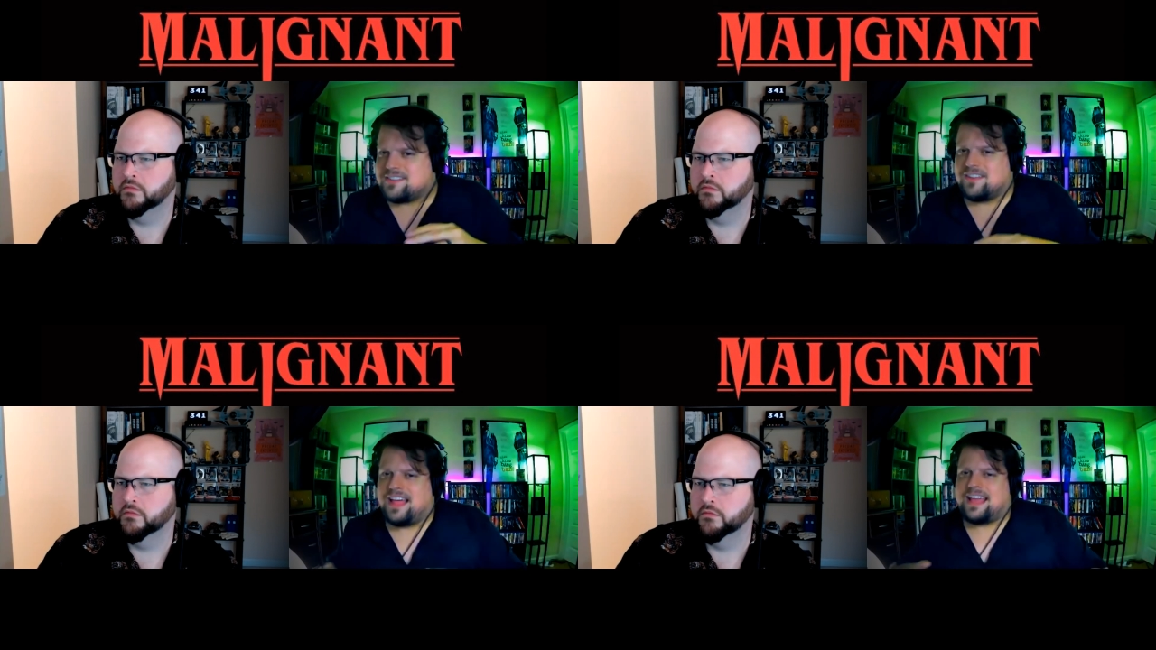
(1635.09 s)

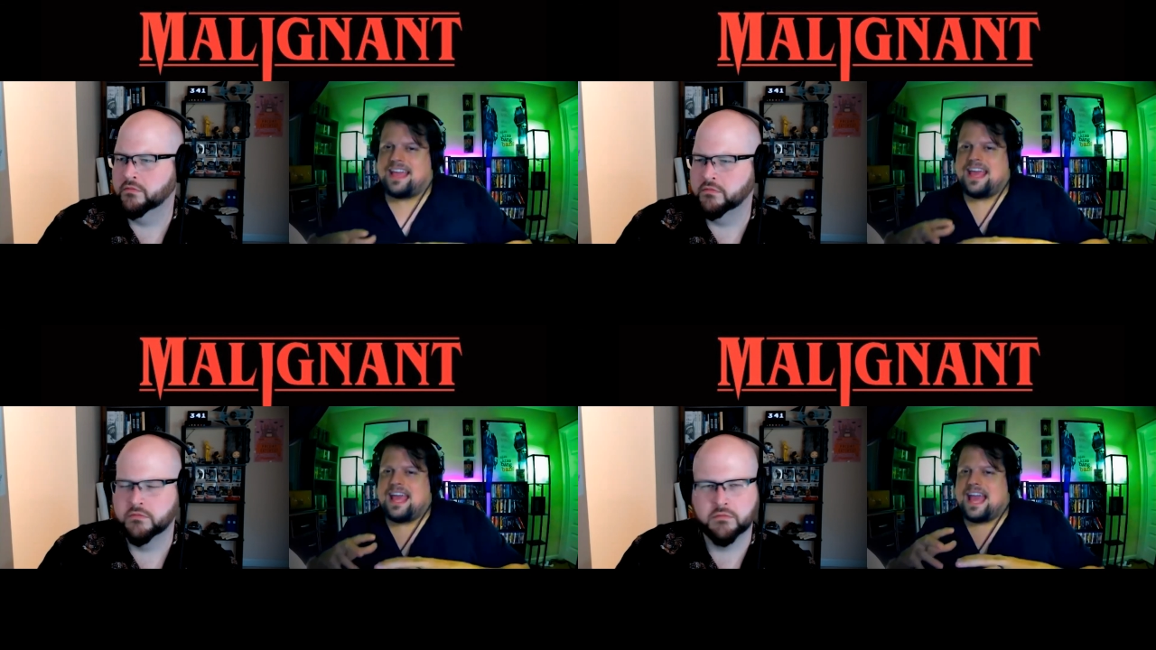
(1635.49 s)
Speaker 1: Or
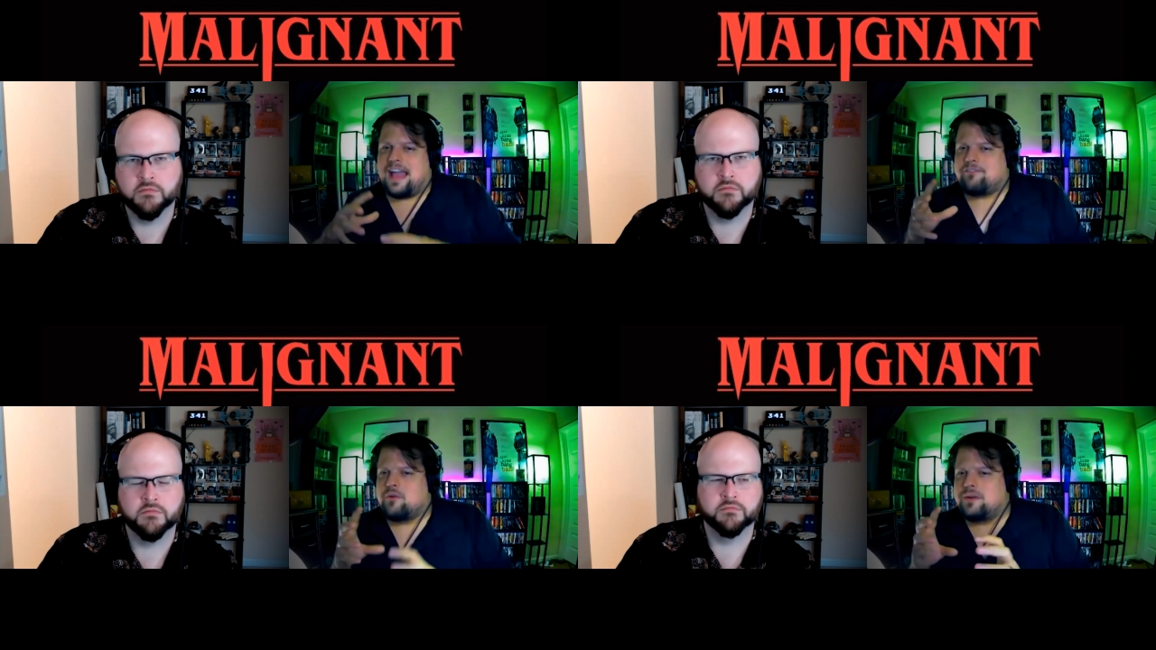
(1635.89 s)
like,
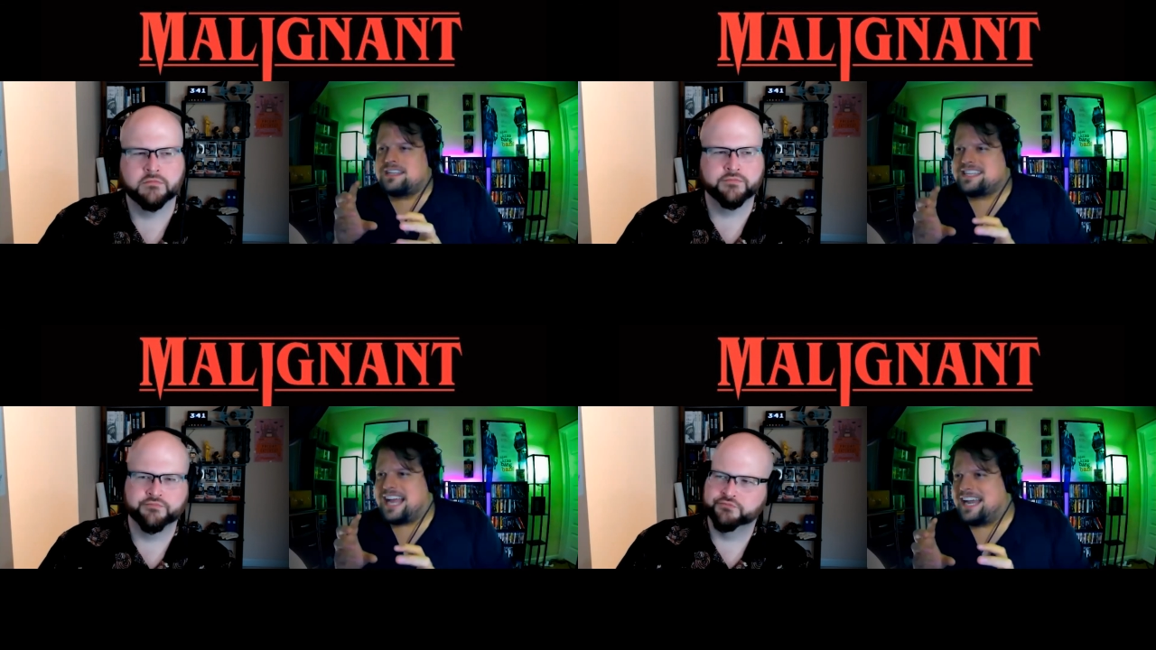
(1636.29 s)
everyone
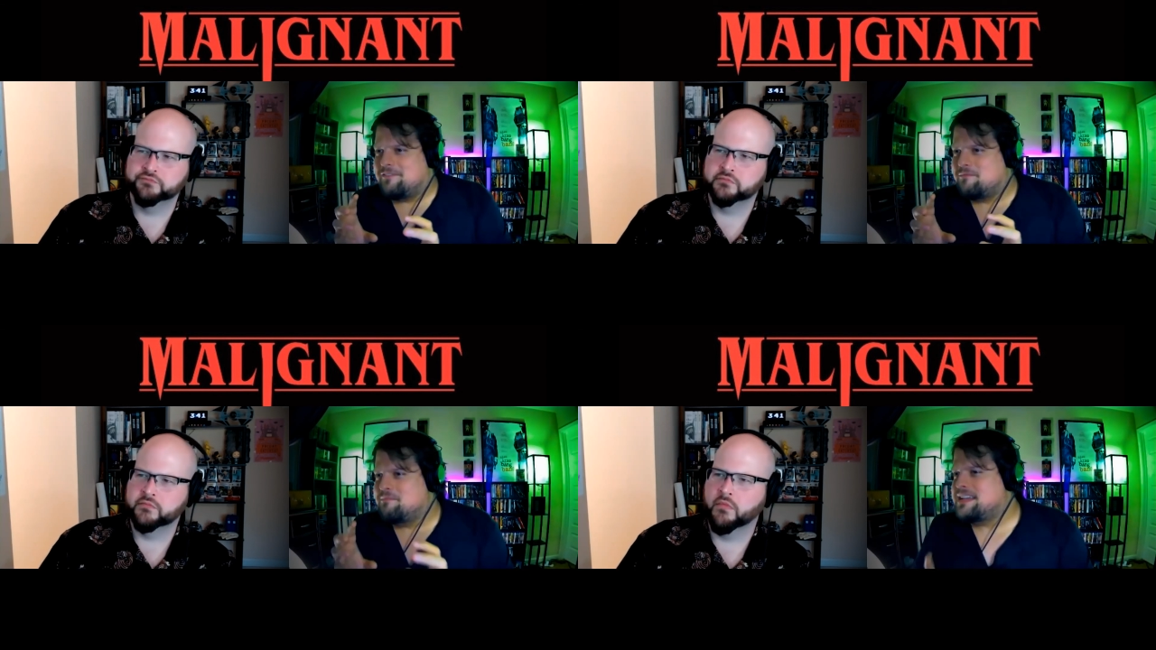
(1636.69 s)
is kind
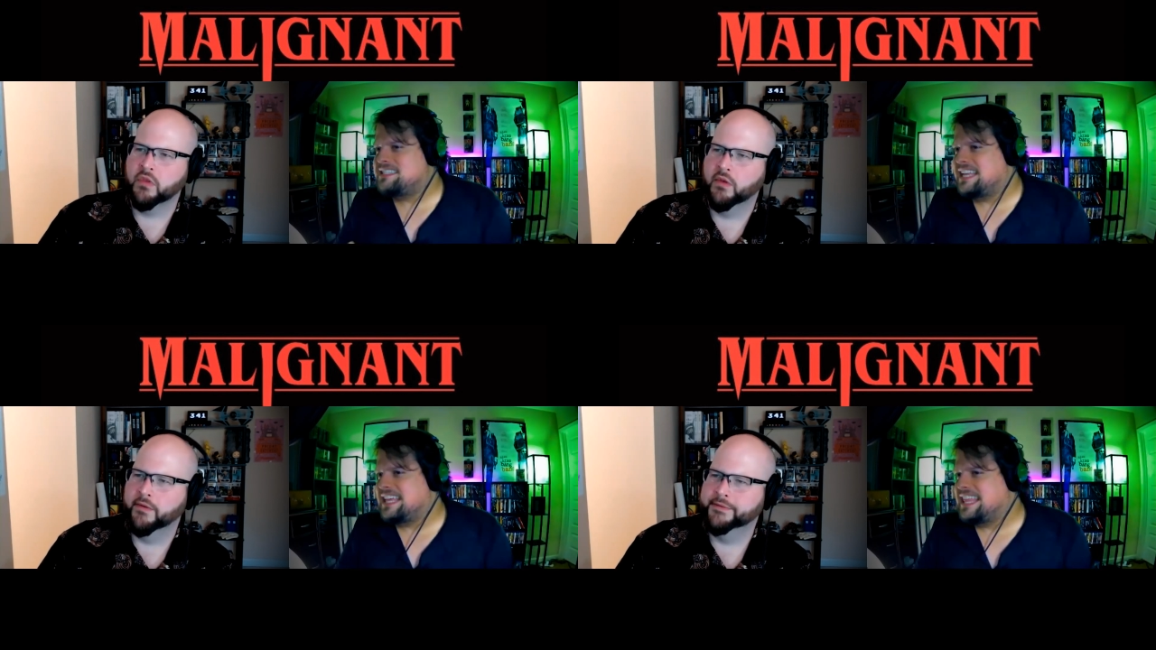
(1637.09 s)
of
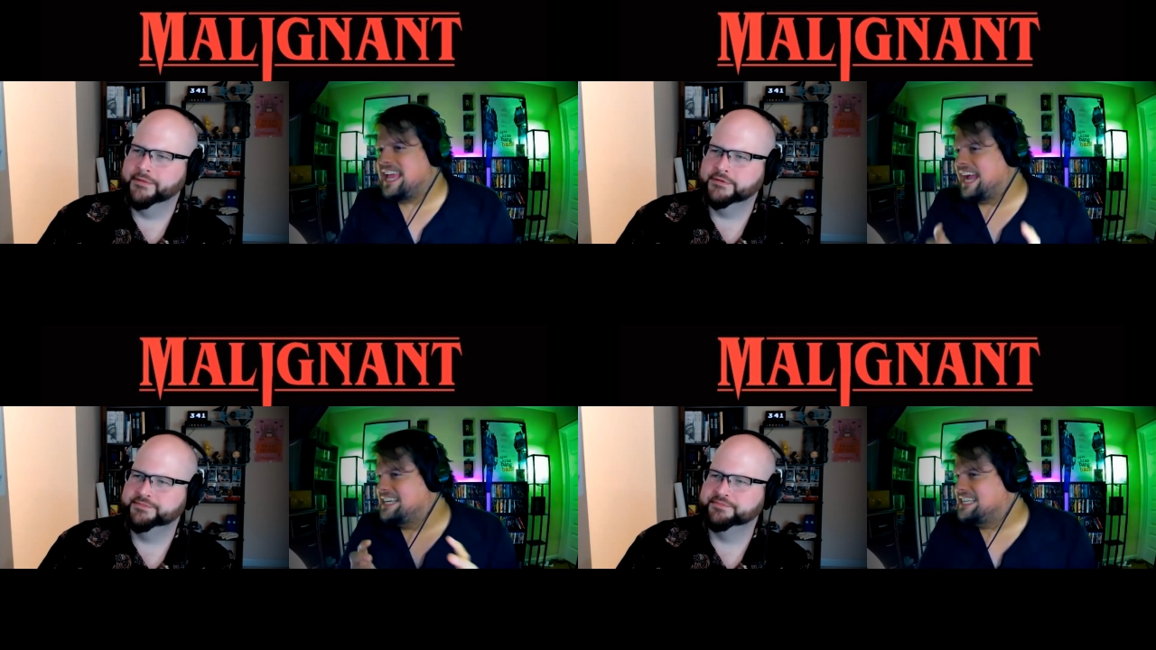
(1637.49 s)
missing the
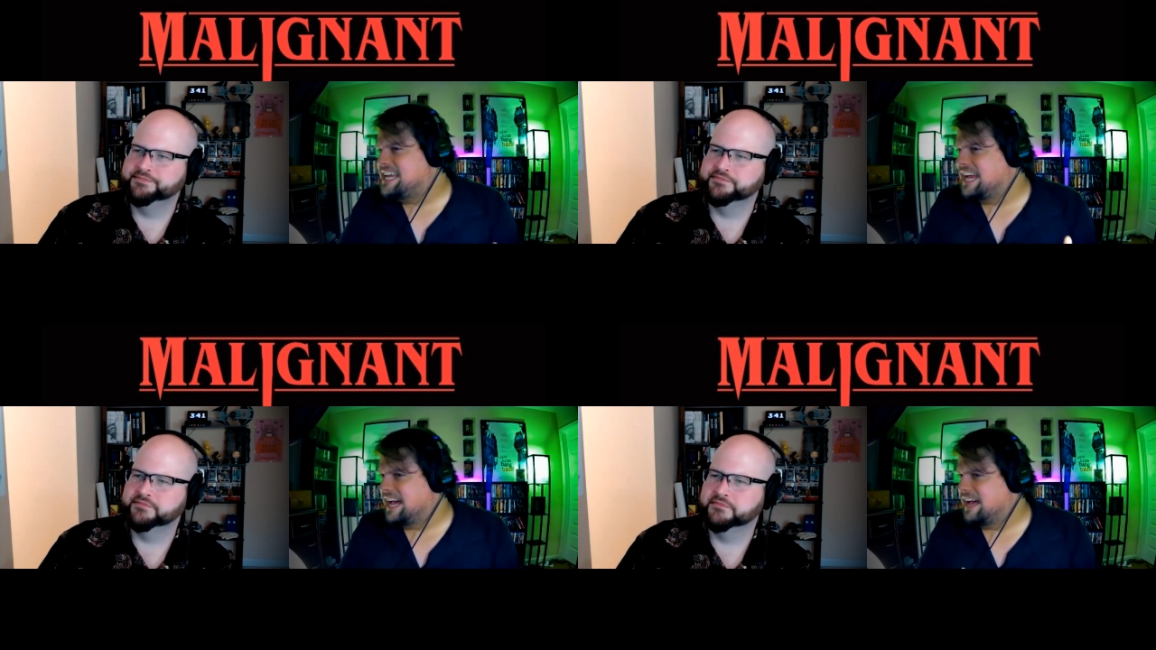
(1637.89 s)

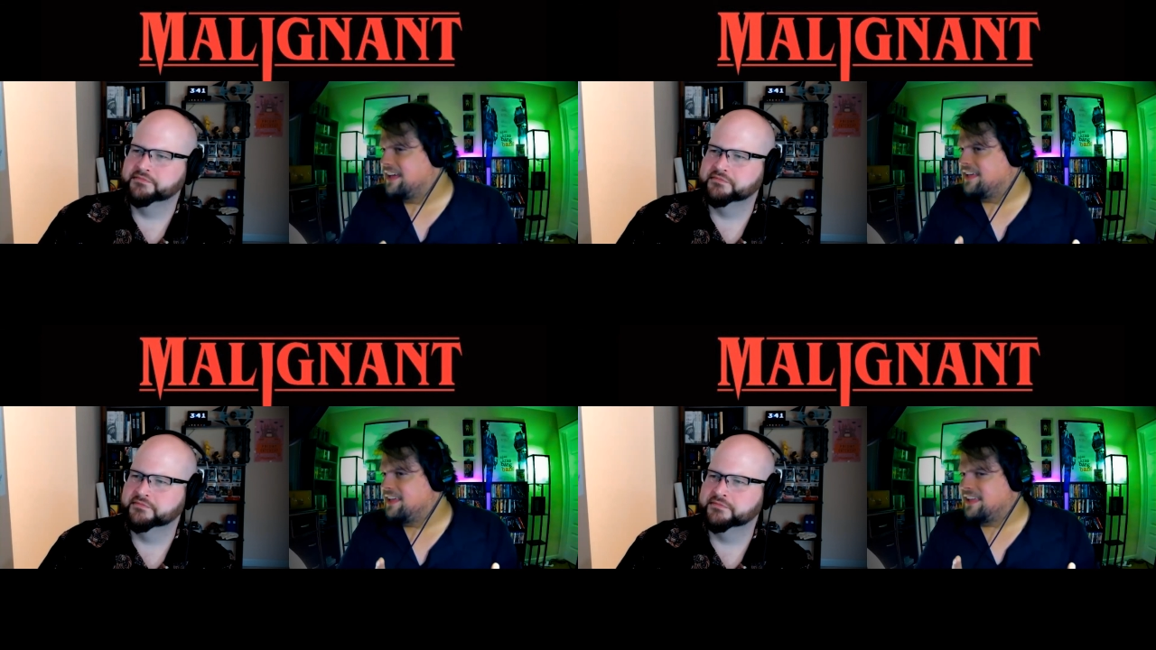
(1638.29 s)
idea.